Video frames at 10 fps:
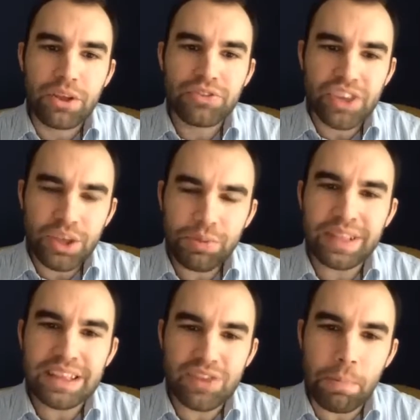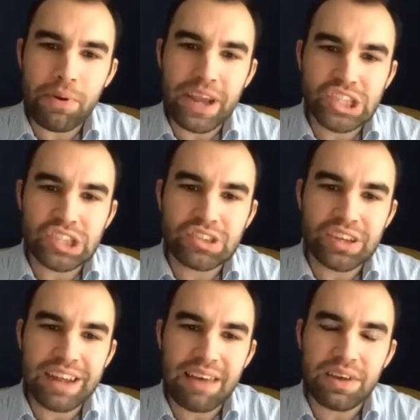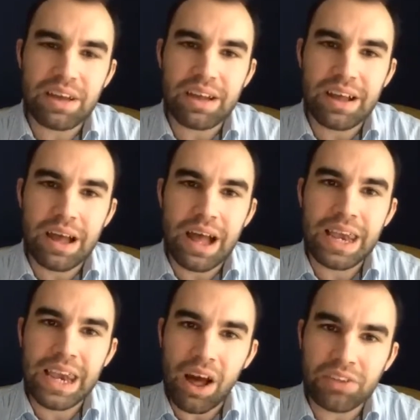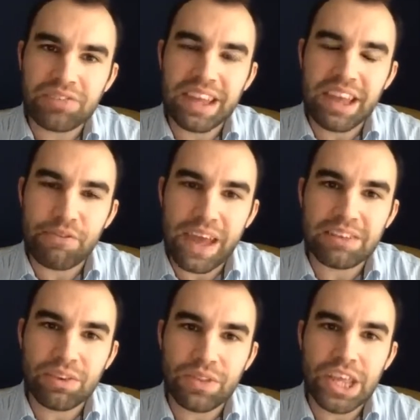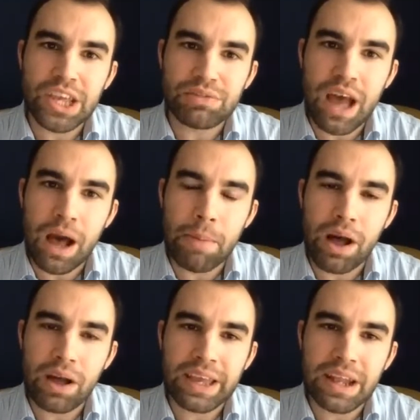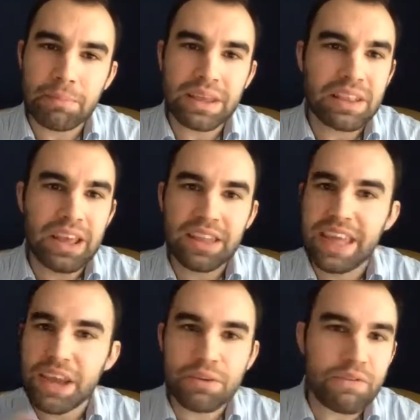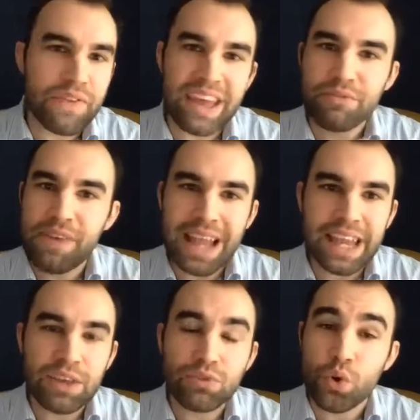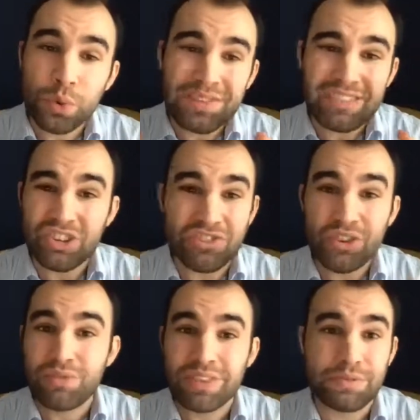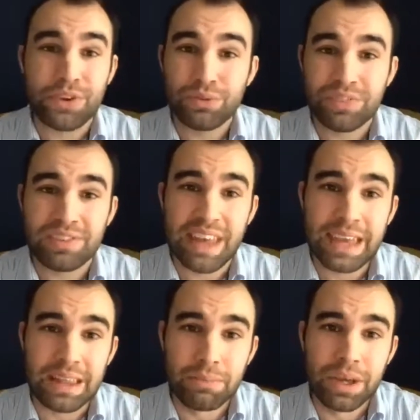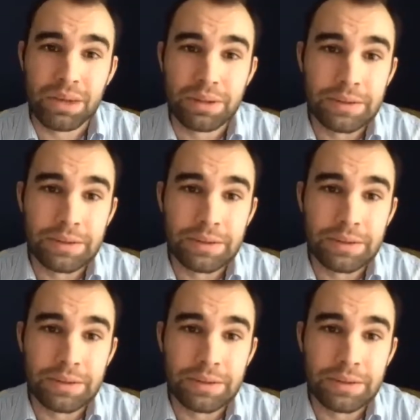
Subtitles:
do you think these operations could have a lasting effect on the used car market? I mean, are they going to affect values, or is it just too difficult to say at the moment?